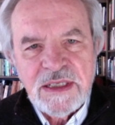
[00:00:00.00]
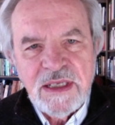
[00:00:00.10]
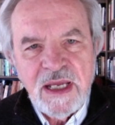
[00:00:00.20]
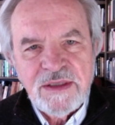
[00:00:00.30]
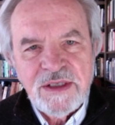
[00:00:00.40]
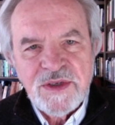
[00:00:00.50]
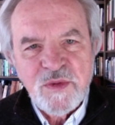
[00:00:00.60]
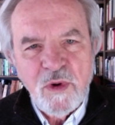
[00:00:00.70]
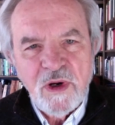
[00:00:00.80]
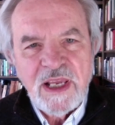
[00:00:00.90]
not just
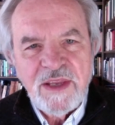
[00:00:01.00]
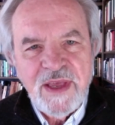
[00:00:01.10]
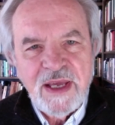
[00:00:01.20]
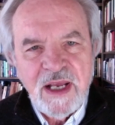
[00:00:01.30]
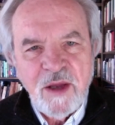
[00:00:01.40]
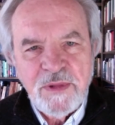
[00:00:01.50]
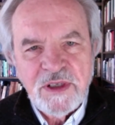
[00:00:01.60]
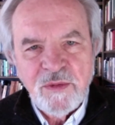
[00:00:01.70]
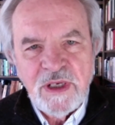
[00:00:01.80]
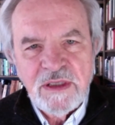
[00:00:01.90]
working that out
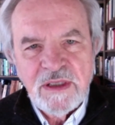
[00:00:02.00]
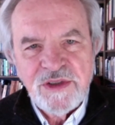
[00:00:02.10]
between the